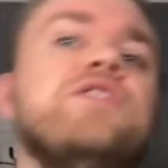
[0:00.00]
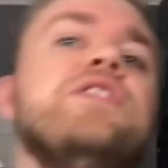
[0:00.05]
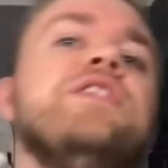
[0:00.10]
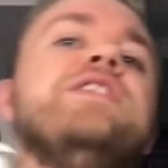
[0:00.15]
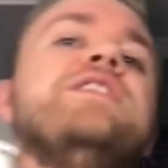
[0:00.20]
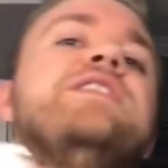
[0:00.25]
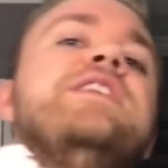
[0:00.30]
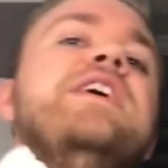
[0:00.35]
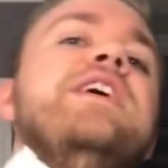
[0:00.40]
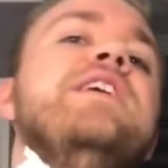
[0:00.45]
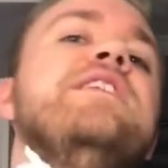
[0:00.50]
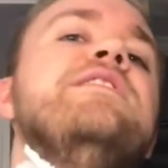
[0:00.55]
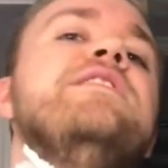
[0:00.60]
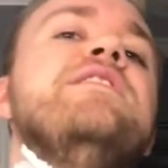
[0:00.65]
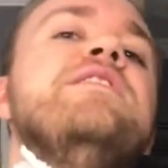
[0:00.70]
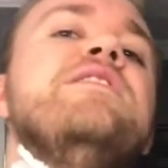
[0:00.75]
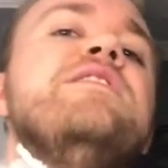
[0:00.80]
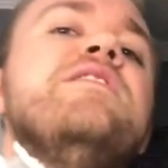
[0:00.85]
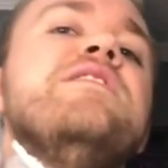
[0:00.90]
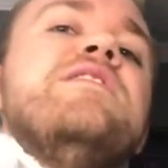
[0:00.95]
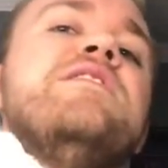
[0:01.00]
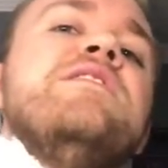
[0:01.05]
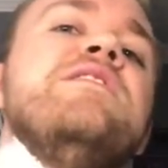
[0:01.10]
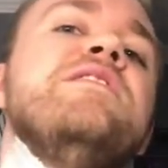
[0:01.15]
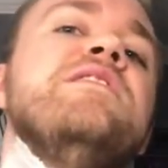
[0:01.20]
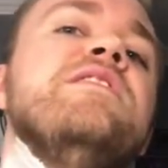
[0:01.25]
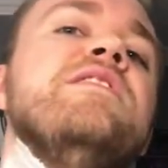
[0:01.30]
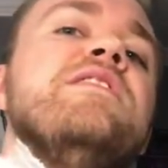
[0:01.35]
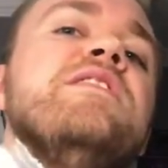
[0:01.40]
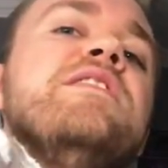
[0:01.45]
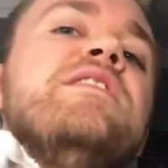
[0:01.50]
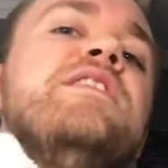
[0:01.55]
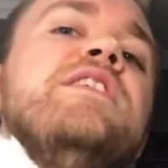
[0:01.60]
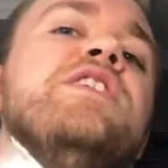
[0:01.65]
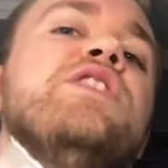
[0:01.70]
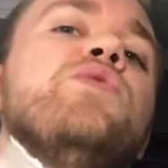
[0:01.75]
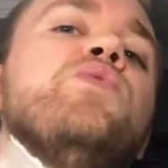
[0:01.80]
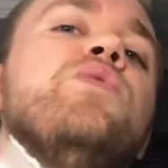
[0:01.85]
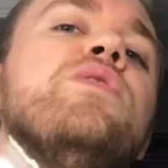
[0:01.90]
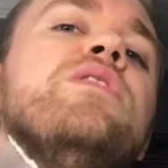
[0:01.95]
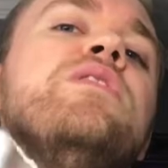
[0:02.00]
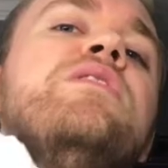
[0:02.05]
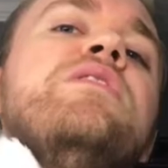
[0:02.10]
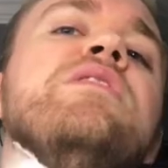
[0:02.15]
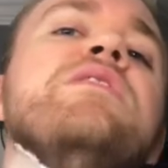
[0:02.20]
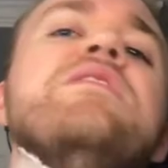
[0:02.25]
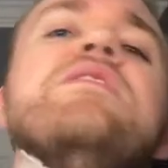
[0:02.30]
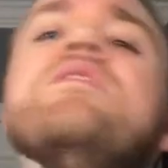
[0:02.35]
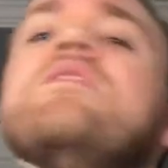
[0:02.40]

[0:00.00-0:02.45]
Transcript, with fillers: to scent, this one,